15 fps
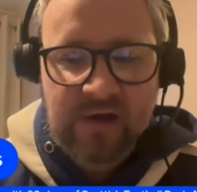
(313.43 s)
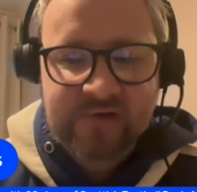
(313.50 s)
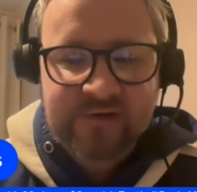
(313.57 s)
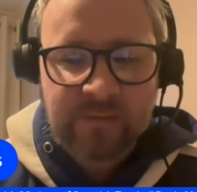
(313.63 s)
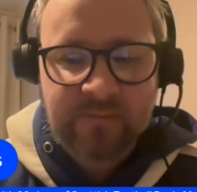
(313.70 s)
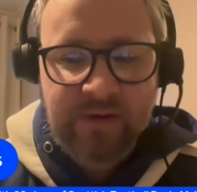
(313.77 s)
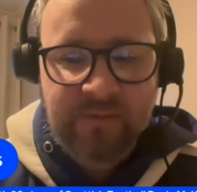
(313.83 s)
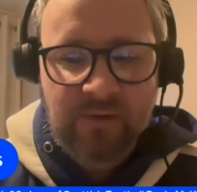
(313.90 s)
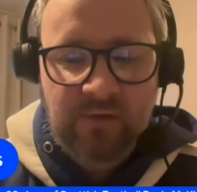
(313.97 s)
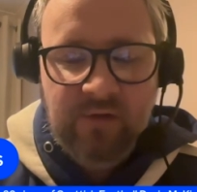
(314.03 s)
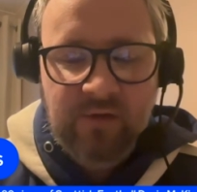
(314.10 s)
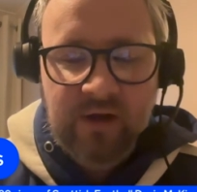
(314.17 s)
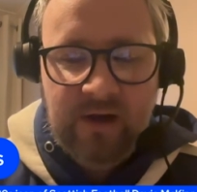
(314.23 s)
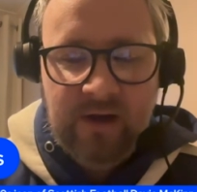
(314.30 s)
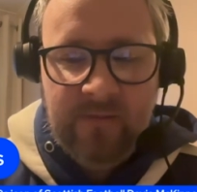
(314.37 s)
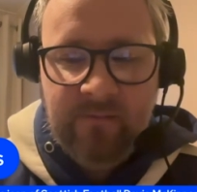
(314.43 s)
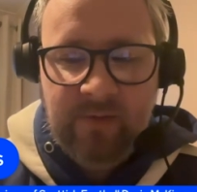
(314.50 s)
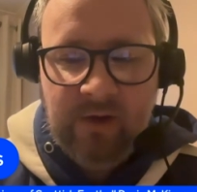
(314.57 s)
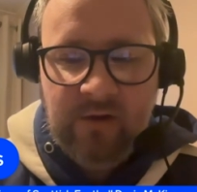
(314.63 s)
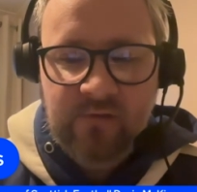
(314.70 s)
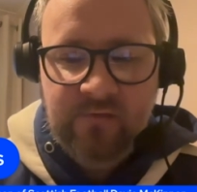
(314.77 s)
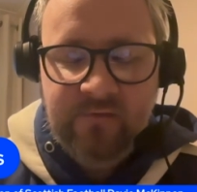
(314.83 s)
Some people,
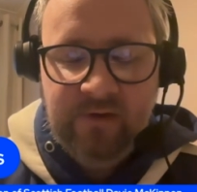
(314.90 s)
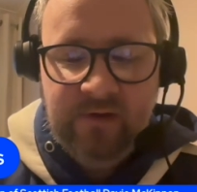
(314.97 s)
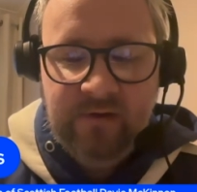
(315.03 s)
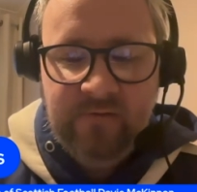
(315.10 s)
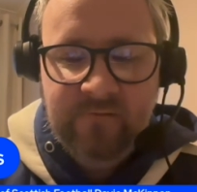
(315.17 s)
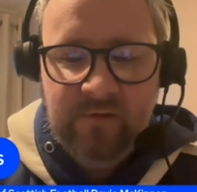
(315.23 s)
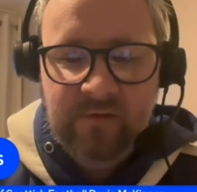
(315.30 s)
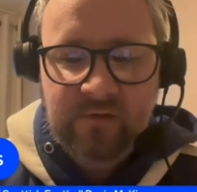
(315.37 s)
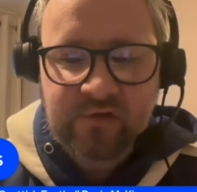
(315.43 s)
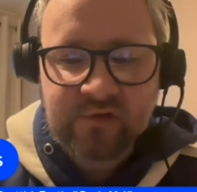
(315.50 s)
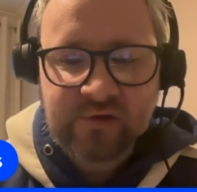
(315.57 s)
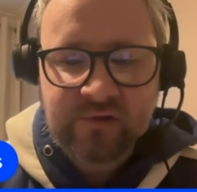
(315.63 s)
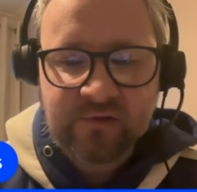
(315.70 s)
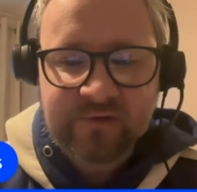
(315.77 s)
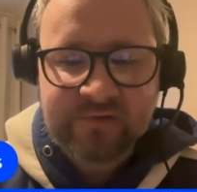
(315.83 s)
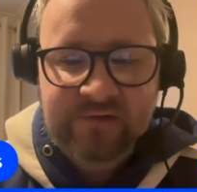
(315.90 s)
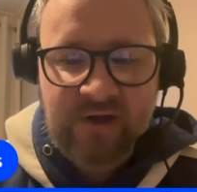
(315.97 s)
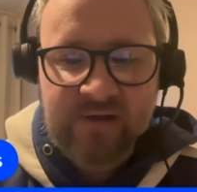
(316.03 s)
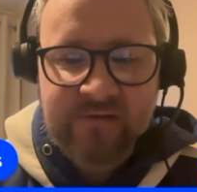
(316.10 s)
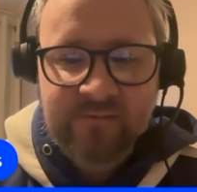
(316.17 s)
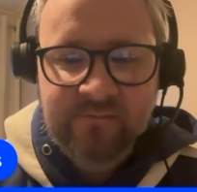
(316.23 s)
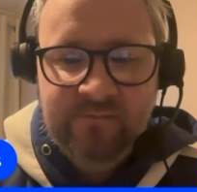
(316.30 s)
including the journalist
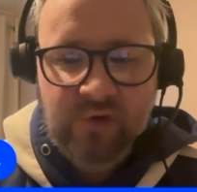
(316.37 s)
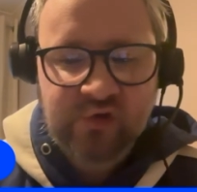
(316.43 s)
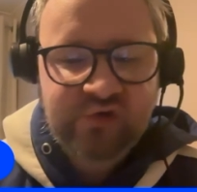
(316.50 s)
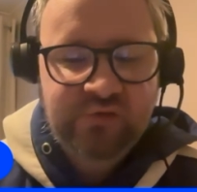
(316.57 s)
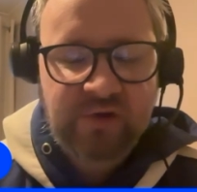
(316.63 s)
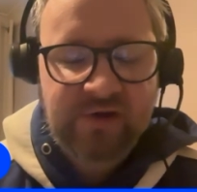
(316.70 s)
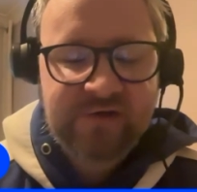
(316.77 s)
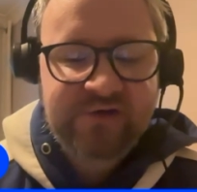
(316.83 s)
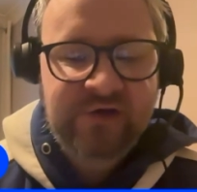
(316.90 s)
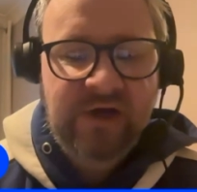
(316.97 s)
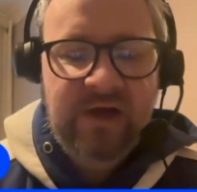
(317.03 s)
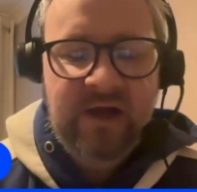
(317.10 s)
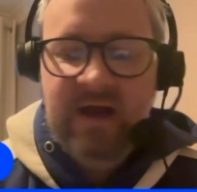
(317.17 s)
Adam Borchwich,